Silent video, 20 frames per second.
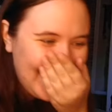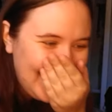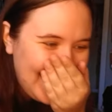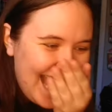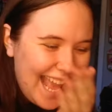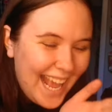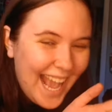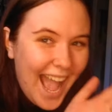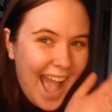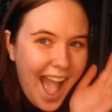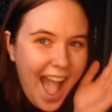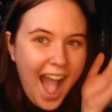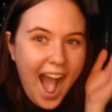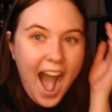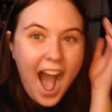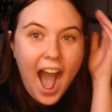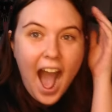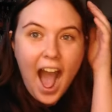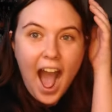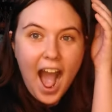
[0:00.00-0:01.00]
like,
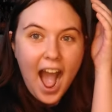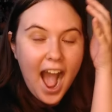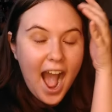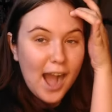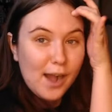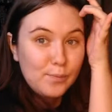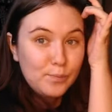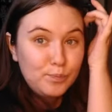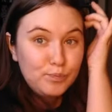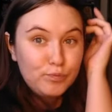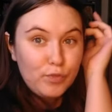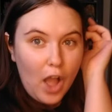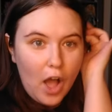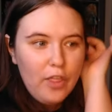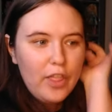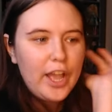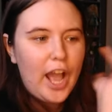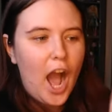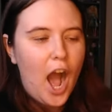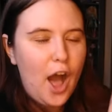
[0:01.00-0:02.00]

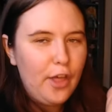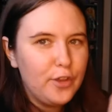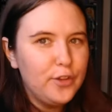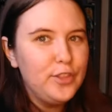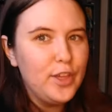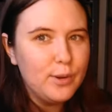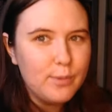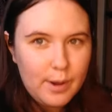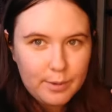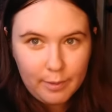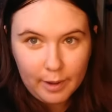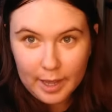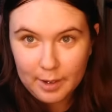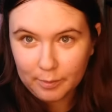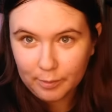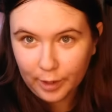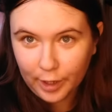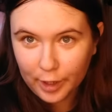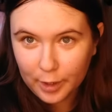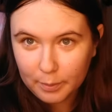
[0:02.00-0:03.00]
like, other than Red, White,
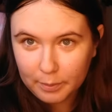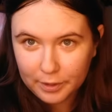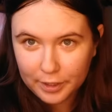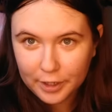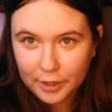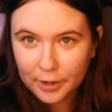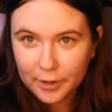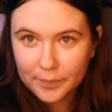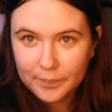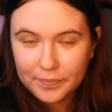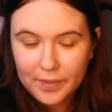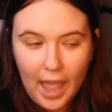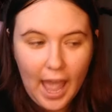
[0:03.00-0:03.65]
and Royal Blue,